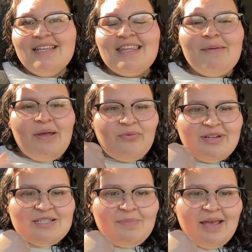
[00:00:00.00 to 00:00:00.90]
get my
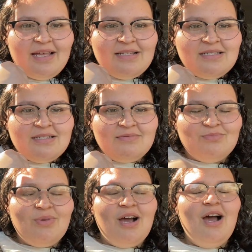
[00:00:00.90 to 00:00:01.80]
wristbands,
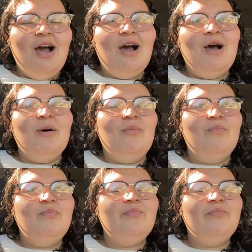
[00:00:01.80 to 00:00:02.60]
um,